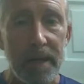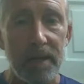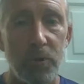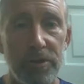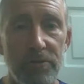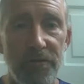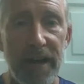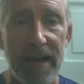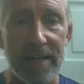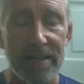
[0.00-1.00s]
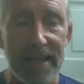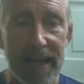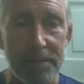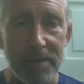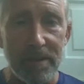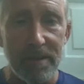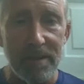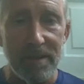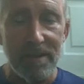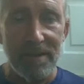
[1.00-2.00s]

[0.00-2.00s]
And when you're fat adapted,